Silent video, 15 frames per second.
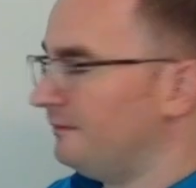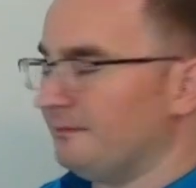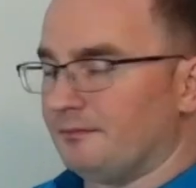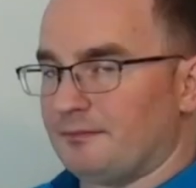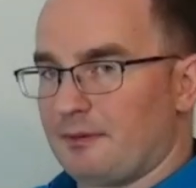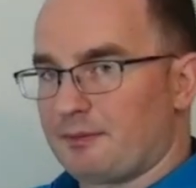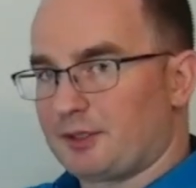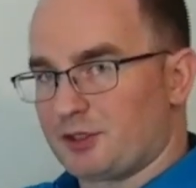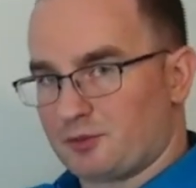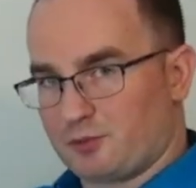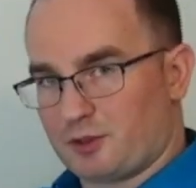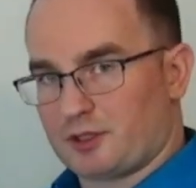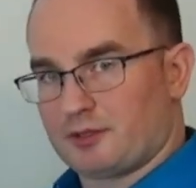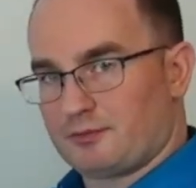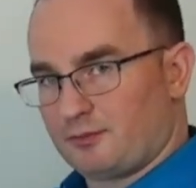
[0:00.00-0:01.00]
Remember, because
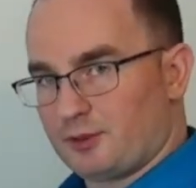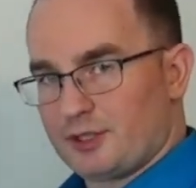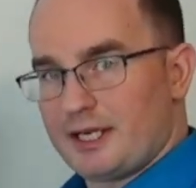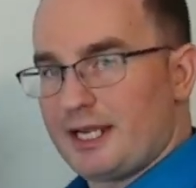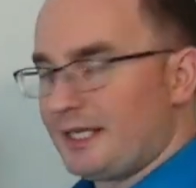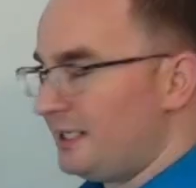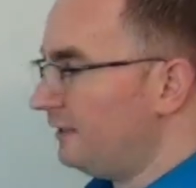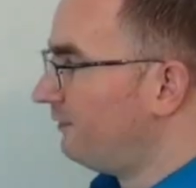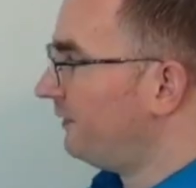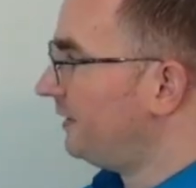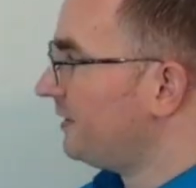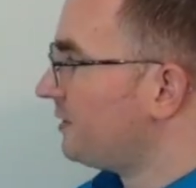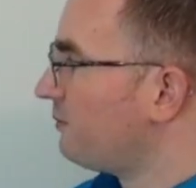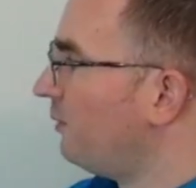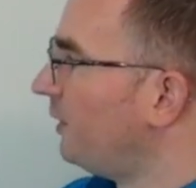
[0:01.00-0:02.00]
we're negative at this
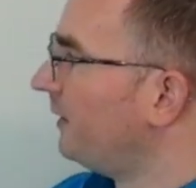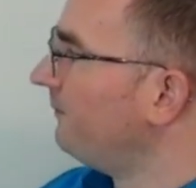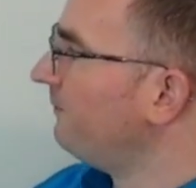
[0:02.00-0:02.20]
point.